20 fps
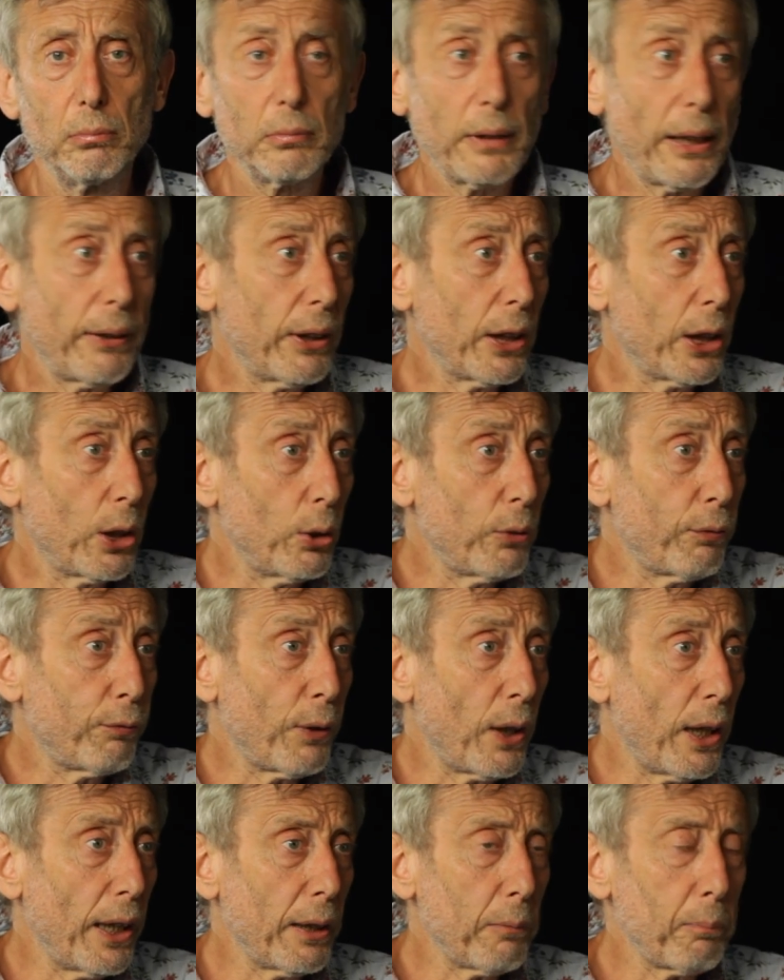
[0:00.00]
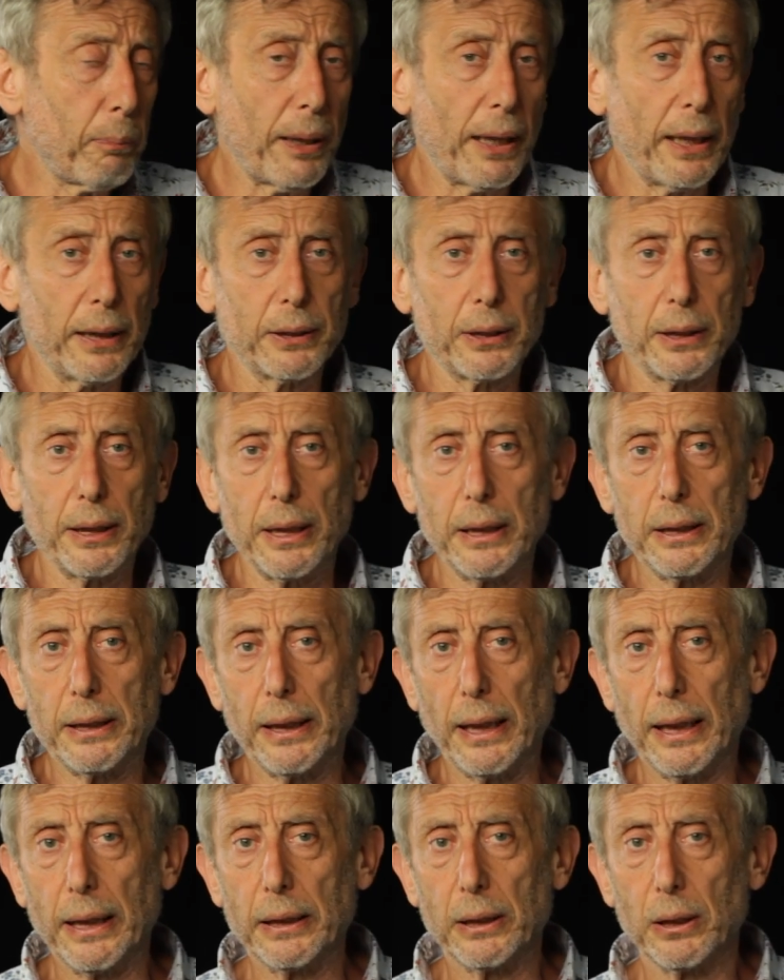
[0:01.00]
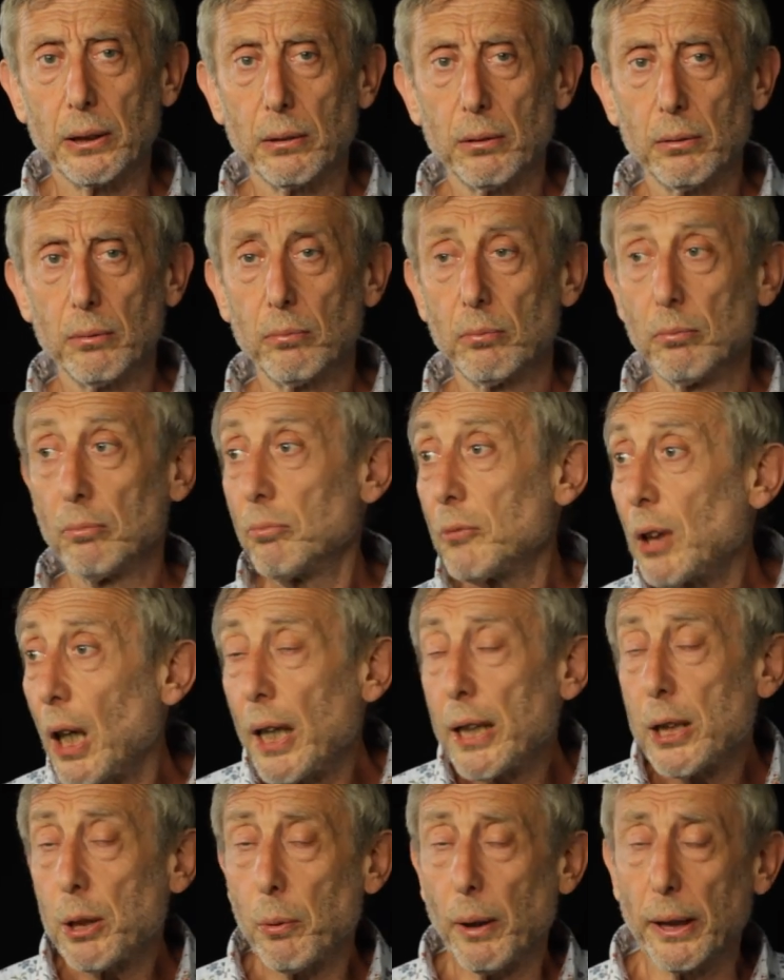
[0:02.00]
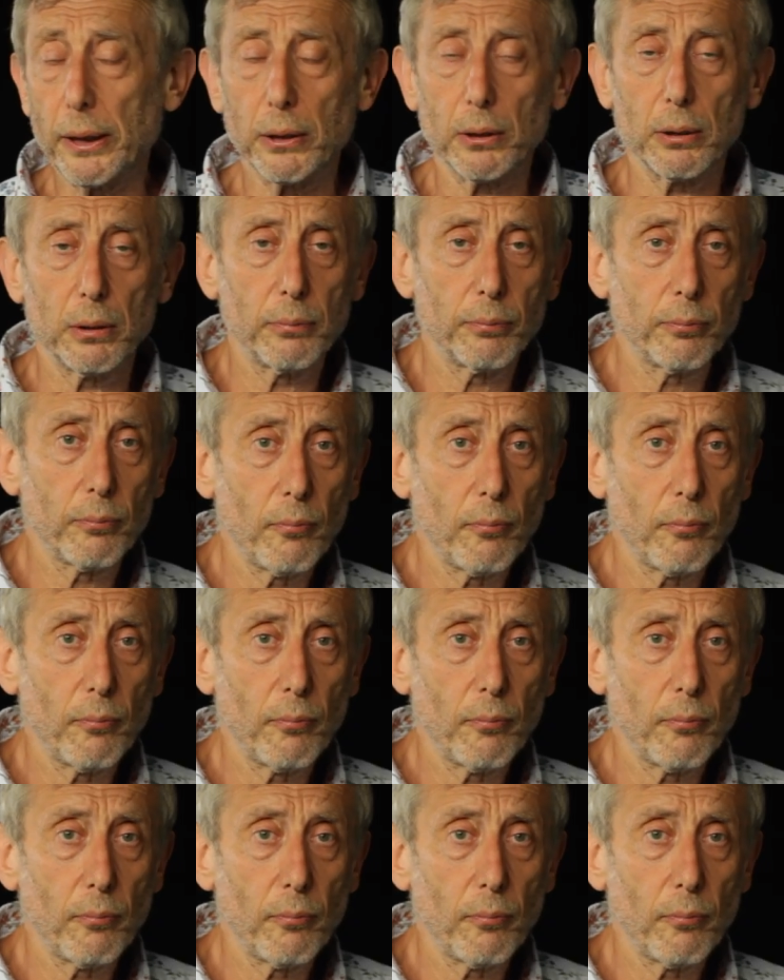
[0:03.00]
There are good frying pans these days. Nice ones.